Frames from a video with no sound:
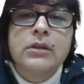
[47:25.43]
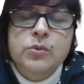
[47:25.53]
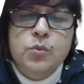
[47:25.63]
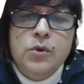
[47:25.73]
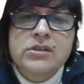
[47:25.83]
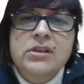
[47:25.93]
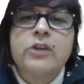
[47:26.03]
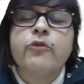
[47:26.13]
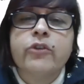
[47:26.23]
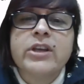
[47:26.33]
this was
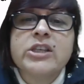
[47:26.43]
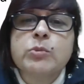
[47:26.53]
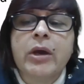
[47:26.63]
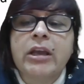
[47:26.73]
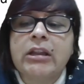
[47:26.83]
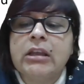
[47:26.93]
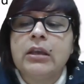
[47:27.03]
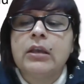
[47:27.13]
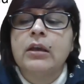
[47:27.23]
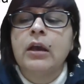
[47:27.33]
influenced by
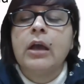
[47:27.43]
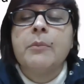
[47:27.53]
the